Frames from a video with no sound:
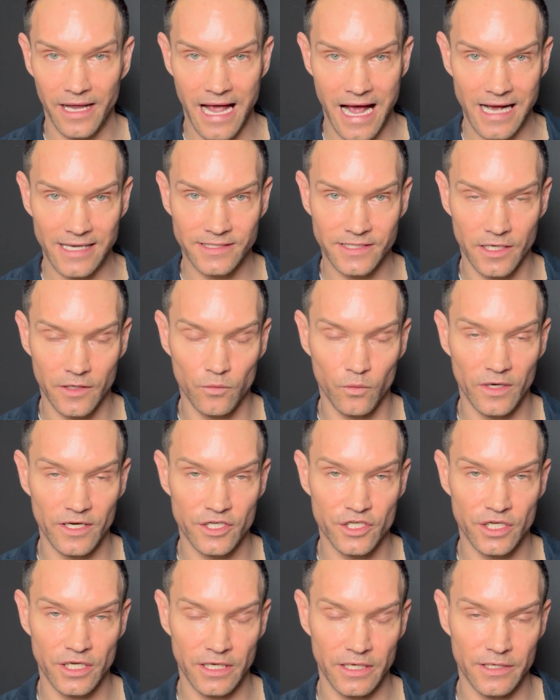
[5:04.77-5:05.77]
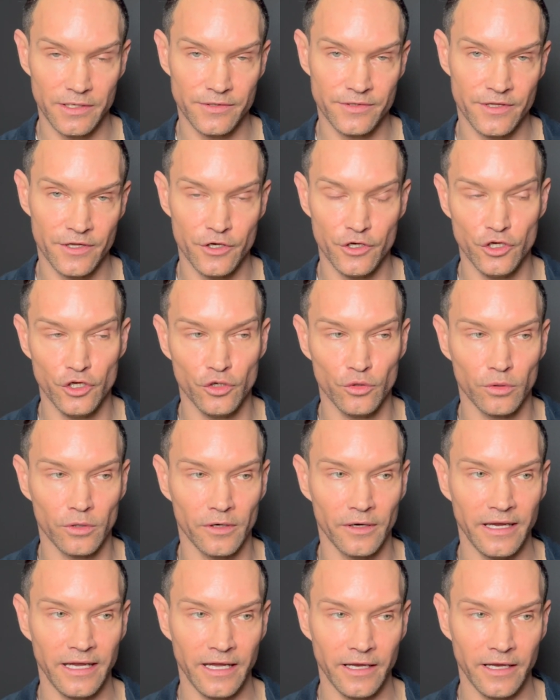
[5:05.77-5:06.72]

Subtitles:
acid, which is the newer